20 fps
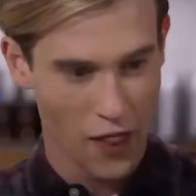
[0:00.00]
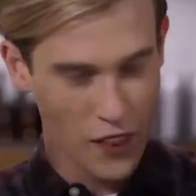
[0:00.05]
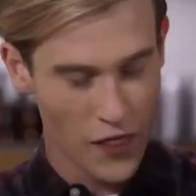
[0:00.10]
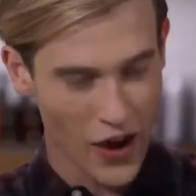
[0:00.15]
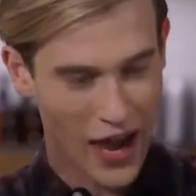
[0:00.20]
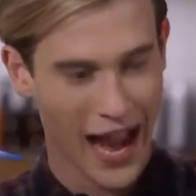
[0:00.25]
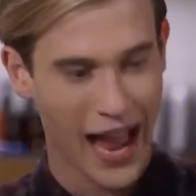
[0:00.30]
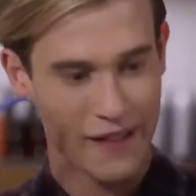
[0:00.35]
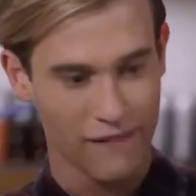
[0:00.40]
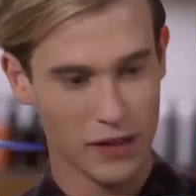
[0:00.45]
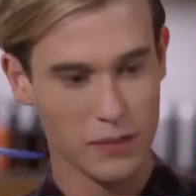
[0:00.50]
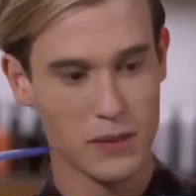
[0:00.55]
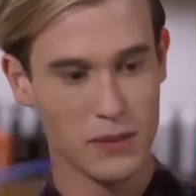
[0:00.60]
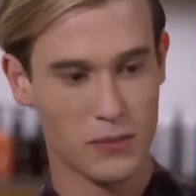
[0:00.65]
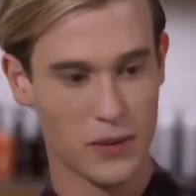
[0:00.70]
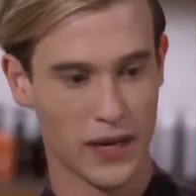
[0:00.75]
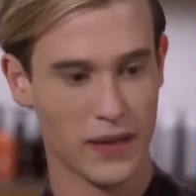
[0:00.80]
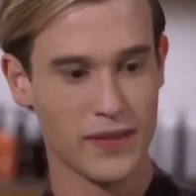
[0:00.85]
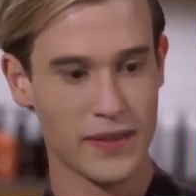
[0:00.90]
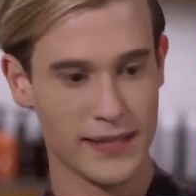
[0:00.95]
They're having me
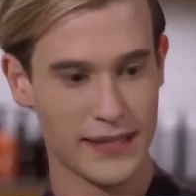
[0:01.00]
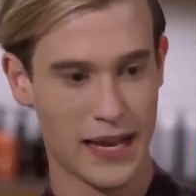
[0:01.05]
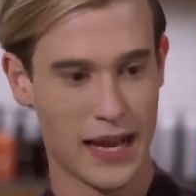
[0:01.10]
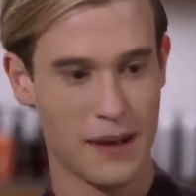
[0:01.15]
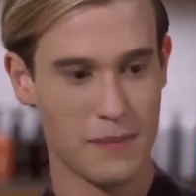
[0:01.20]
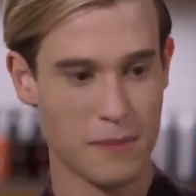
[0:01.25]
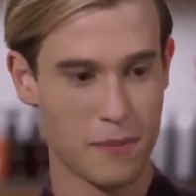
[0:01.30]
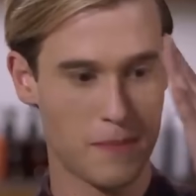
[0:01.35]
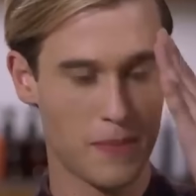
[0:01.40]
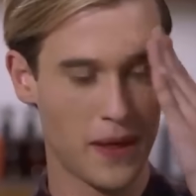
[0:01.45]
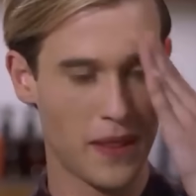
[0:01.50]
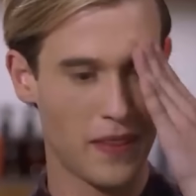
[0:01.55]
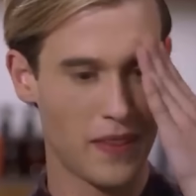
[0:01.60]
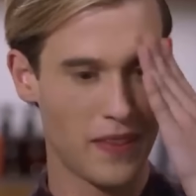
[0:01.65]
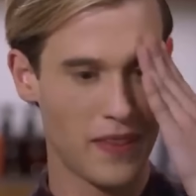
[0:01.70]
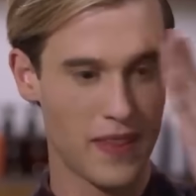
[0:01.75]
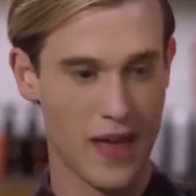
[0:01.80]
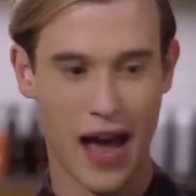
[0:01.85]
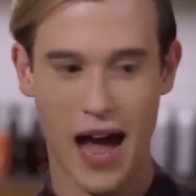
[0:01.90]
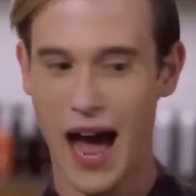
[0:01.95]
bring this up,
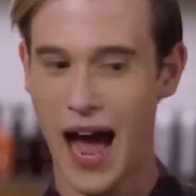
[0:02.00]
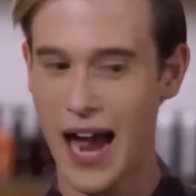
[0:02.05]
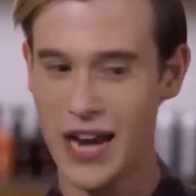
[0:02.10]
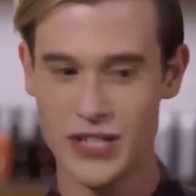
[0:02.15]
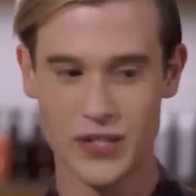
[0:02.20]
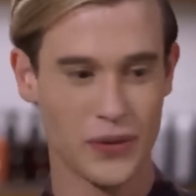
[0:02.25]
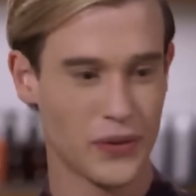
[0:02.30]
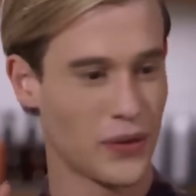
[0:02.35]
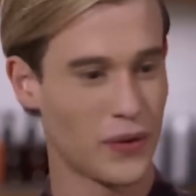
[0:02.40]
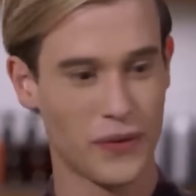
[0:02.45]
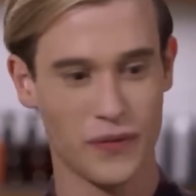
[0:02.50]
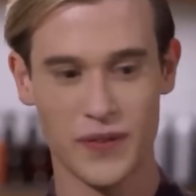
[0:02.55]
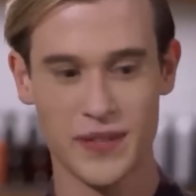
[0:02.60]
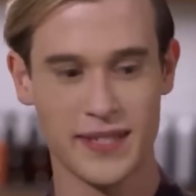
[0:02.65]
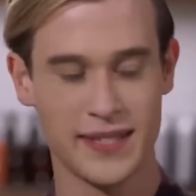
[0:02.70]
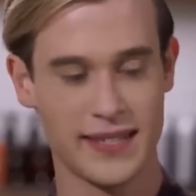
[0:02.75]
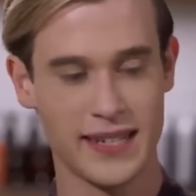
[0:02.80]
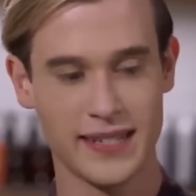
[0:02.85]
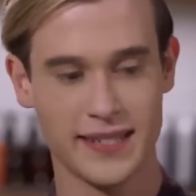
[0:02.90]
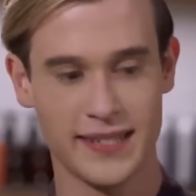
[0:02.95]
but I don't know if
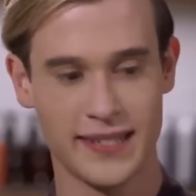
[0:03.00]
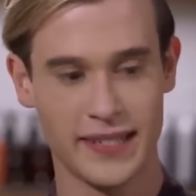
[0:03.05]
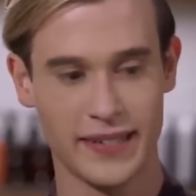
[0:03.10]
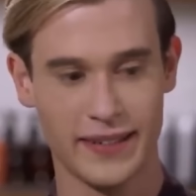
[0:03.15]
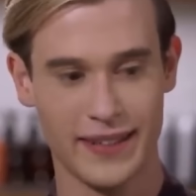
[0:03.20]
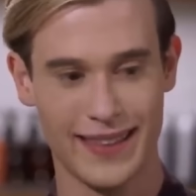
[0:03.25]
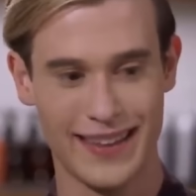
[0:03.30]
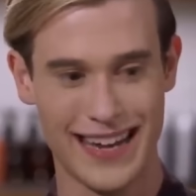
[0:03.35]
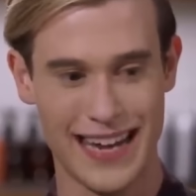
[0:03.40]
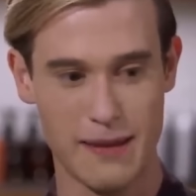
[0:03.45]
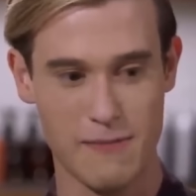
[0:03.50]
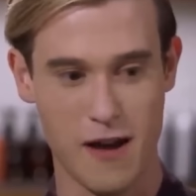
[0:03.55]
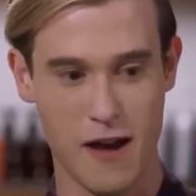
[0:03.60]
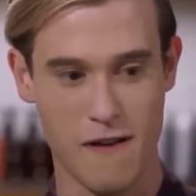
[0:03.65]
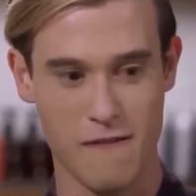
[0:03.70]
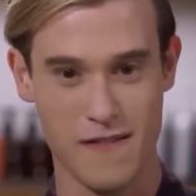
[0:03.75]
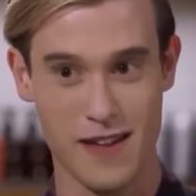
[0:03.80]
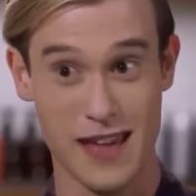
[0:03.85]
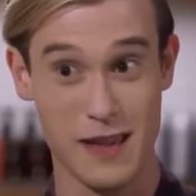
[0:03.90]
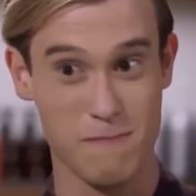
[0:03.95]
this is necessarily the name
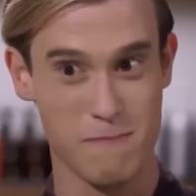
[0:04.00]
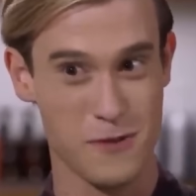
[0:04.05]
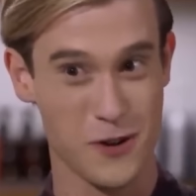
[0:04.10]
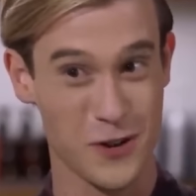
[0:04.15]
of a